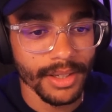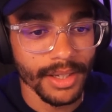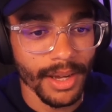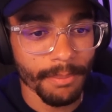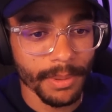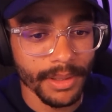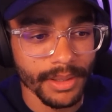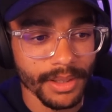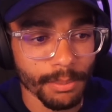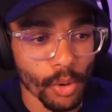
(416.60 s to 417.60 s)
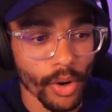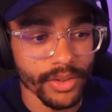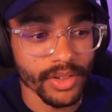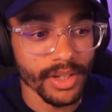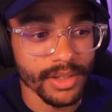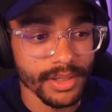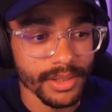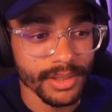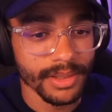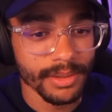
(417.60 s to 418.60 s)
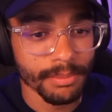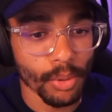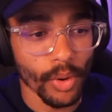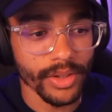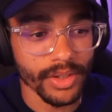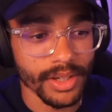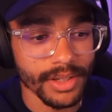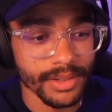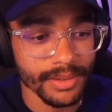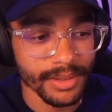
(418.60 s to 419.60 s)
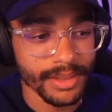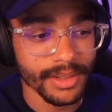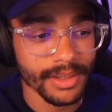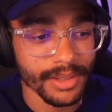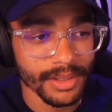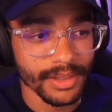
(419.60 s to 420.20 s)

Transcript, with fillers: Yep. Poison. Poison. Ow, ow.